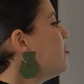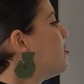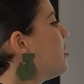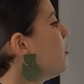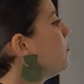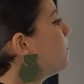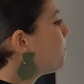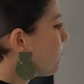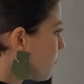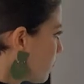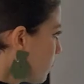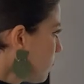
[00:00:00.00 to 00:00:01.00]
So
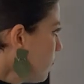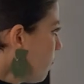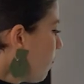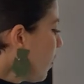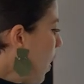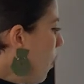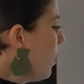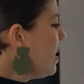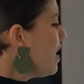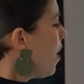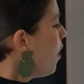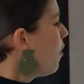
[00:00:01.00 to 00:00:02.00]
we
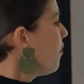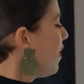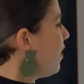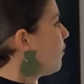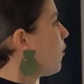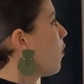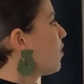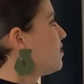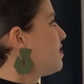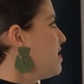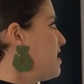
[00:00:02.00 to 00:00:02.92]
know that, of course,